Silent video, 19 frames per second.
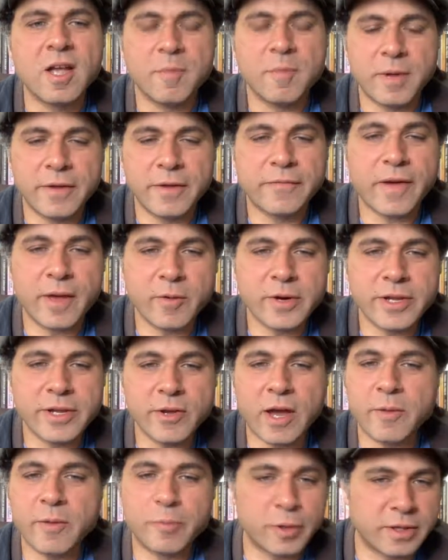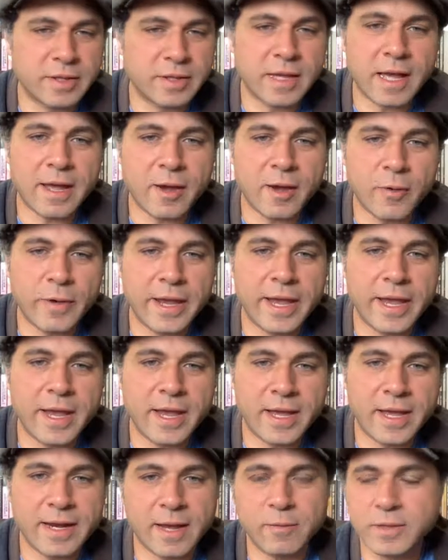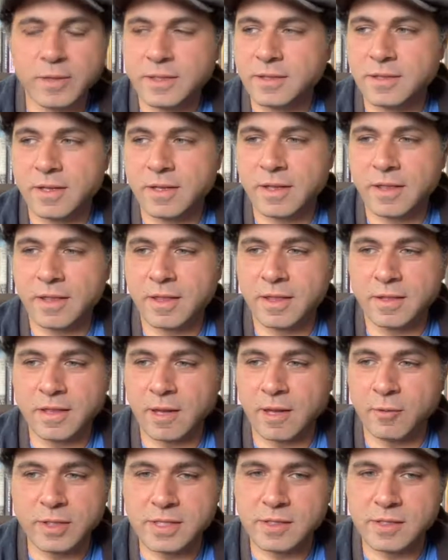but if I were you, I put that away and I would